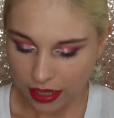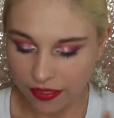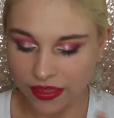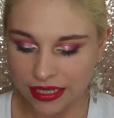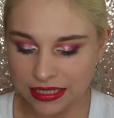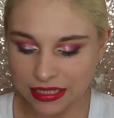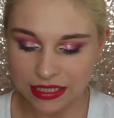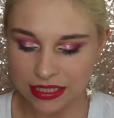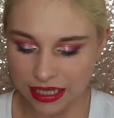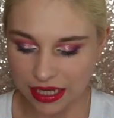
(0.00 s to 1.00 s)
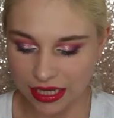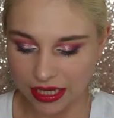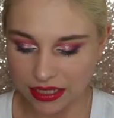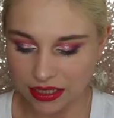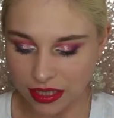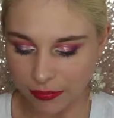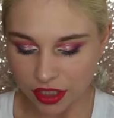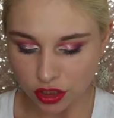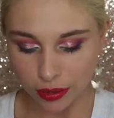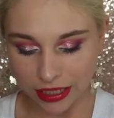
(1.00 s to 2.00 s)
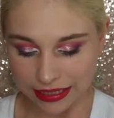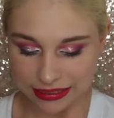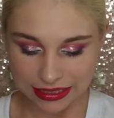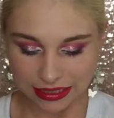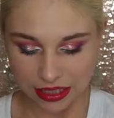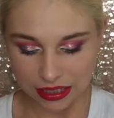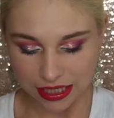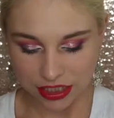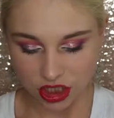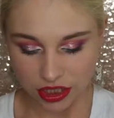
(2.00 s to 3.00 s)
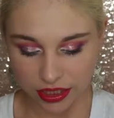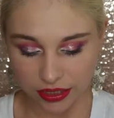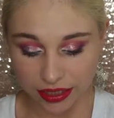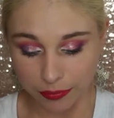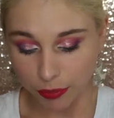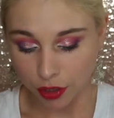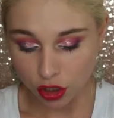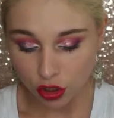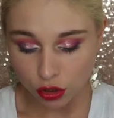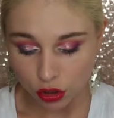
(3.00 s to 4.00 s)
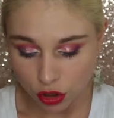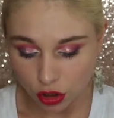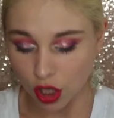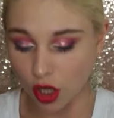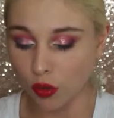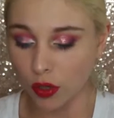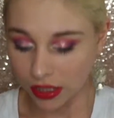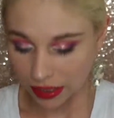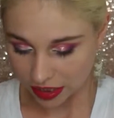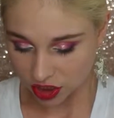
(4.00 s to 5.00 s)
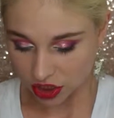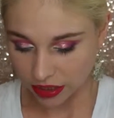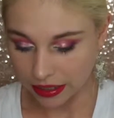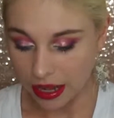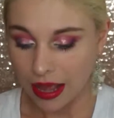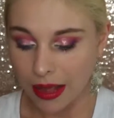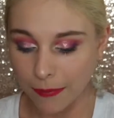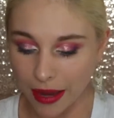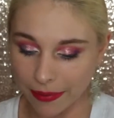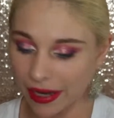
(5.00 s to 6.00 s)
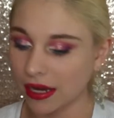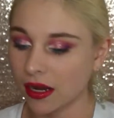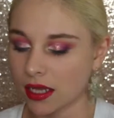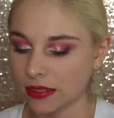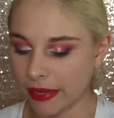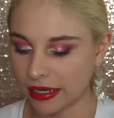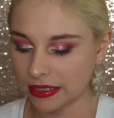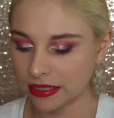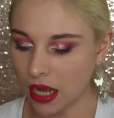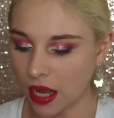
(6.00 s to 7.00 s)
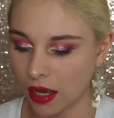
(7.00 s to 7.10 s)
this is the Summer 2019 collection, the Pearl Glow collection by Becca Cosmetics.